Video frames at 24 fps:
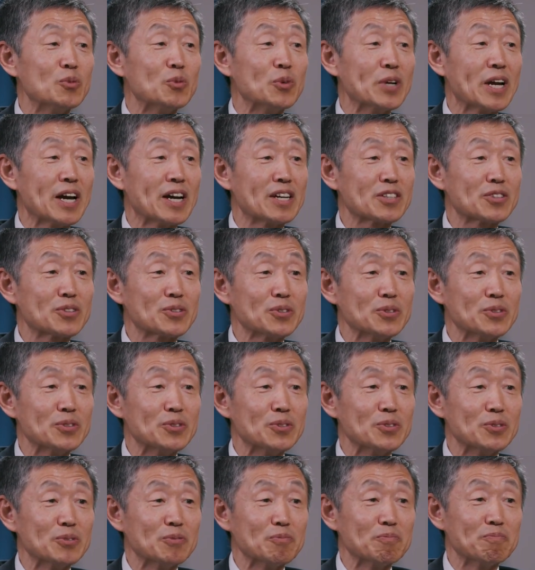We had
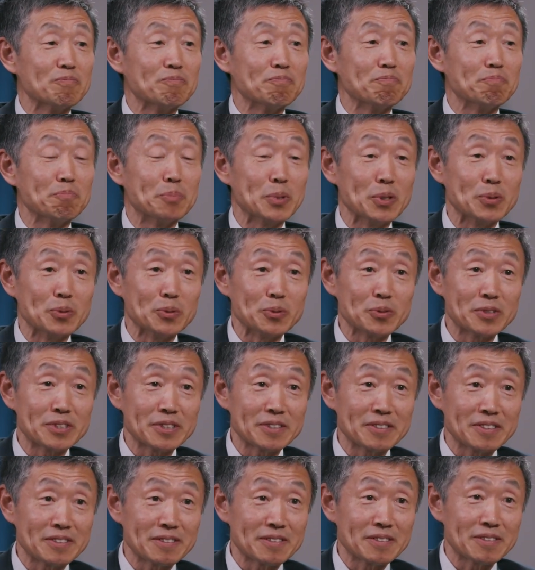to
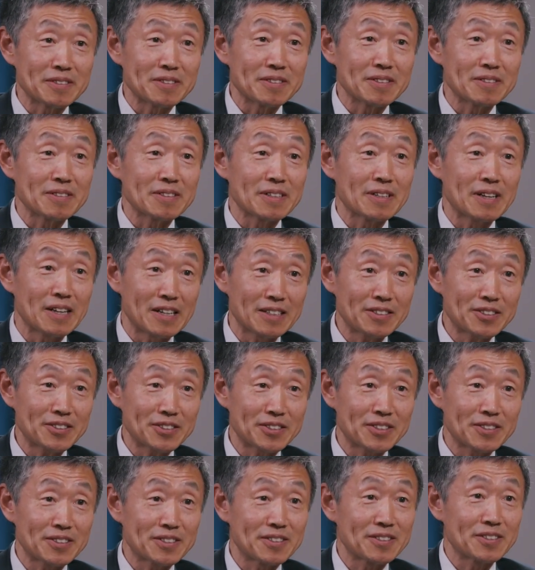build
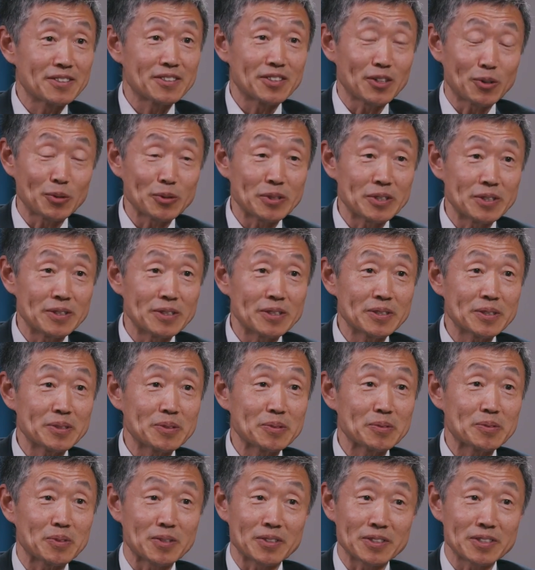huts,
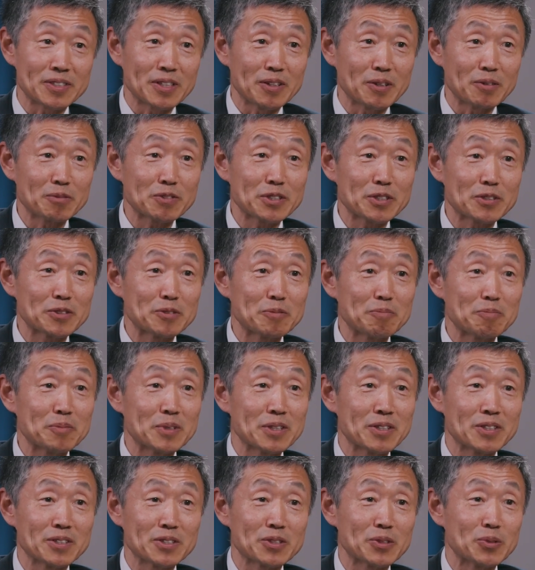shelters for ourselves
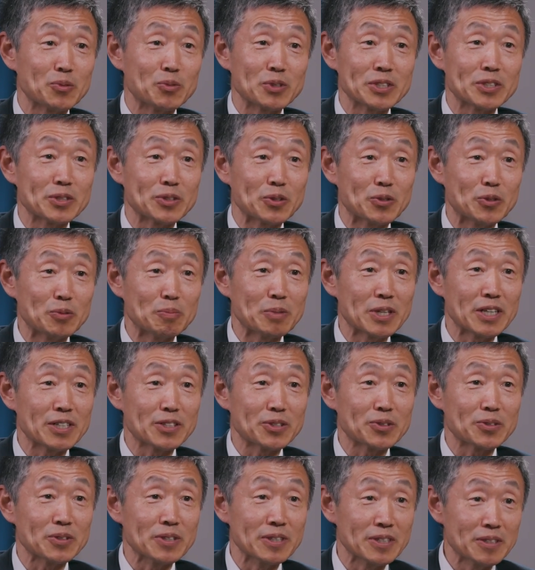because there was no
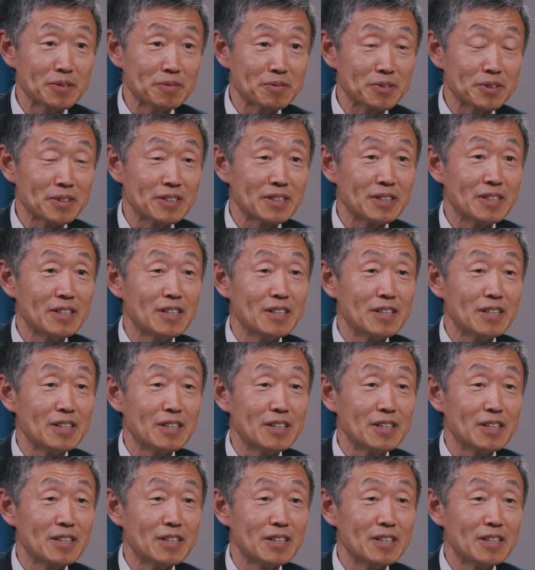place to live.